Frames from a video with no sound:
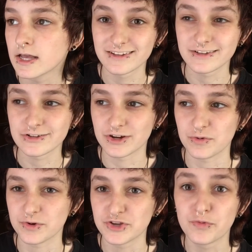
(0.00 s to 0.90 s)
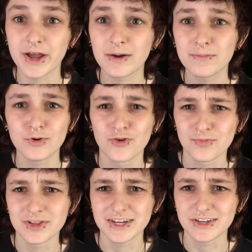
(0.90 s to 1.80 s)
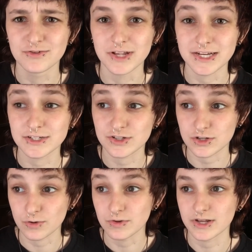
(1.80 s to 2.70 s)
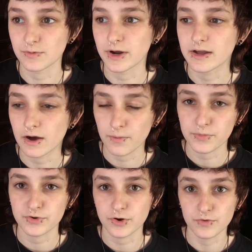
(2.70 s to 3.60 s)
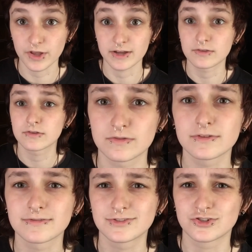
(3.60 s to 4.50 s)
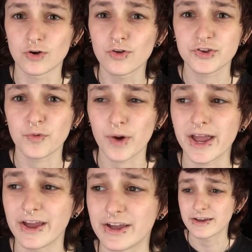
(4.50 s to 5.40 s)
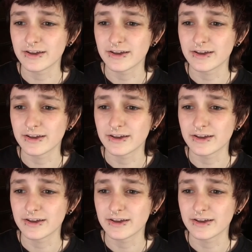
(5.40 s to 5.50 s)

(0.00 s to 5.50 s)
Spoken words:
You know, when you wake up normally, you like slowly wake up, you don't like jolt awake.